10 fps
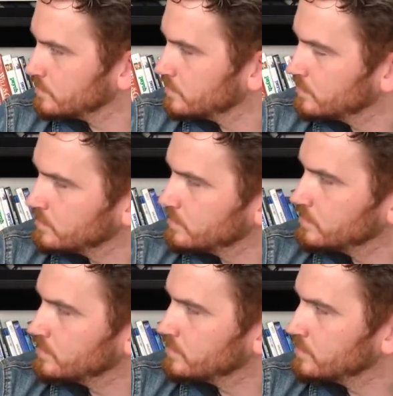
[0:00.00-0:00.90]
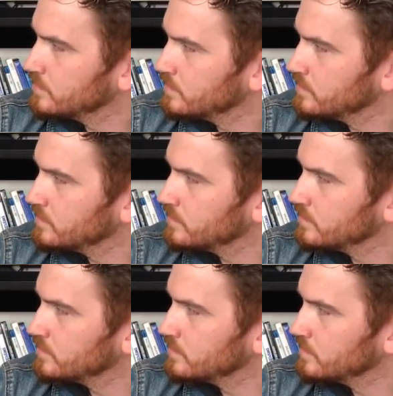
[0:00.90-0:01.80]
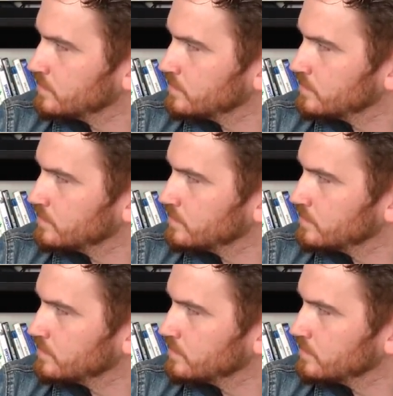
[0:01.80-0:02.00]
The person shown says nothing.